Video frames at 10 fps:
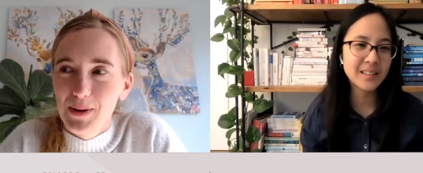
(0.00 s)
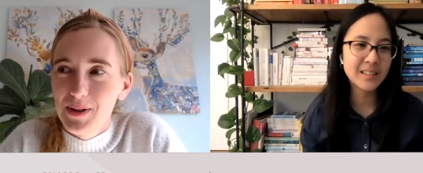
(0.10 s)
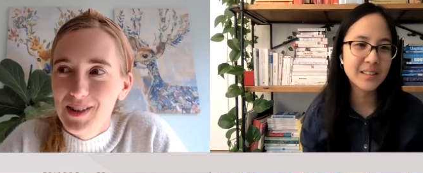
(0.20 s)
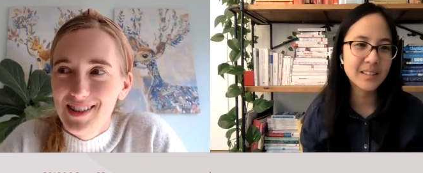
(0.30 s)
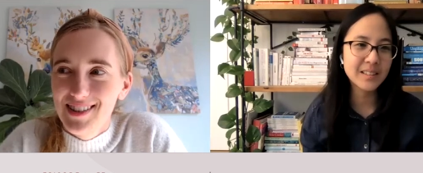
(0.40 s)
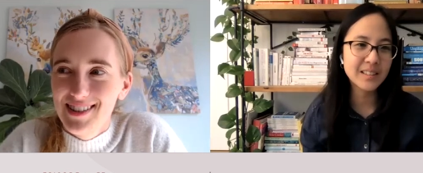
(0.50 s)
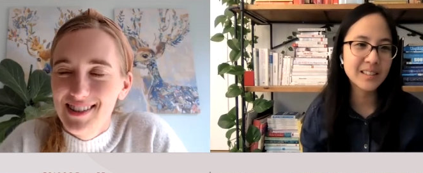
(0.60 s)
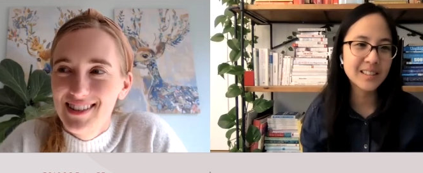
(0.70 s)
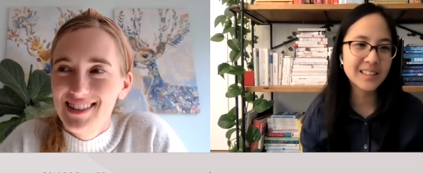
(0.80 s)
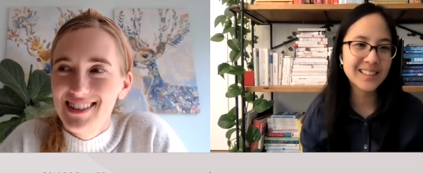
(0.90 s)

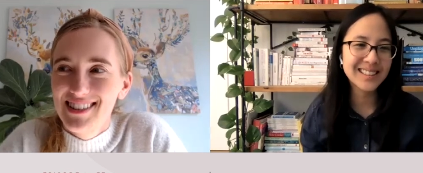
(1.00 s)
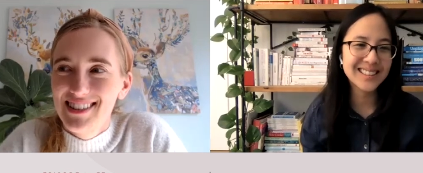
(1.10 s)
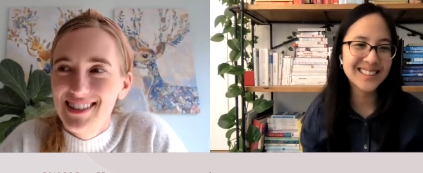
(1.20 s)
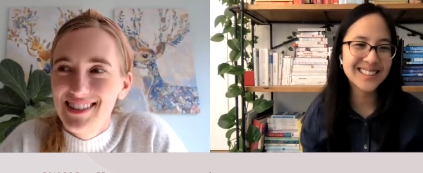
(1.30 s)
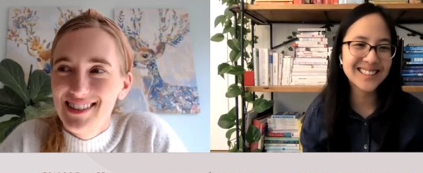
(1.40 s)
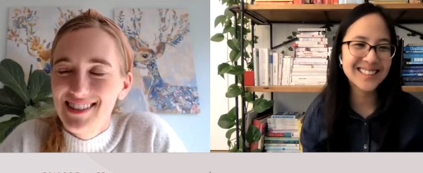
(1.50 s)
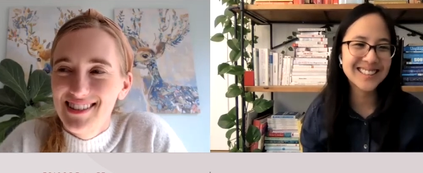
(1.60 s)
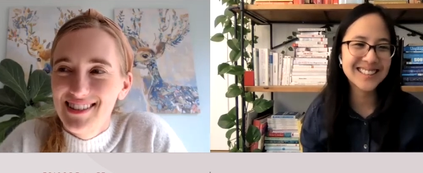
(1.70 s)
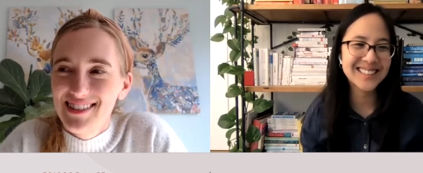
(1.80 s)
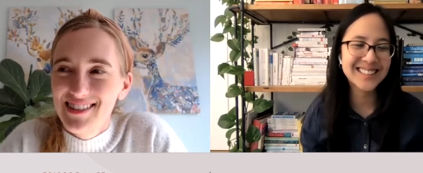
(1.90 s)

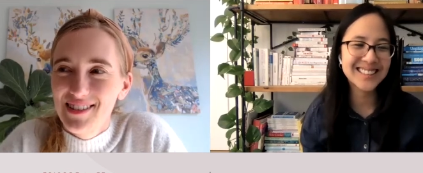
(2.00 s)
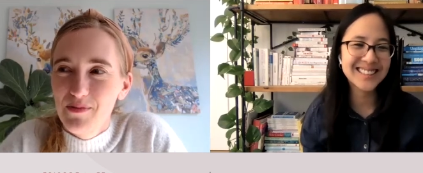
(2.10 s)
(silence)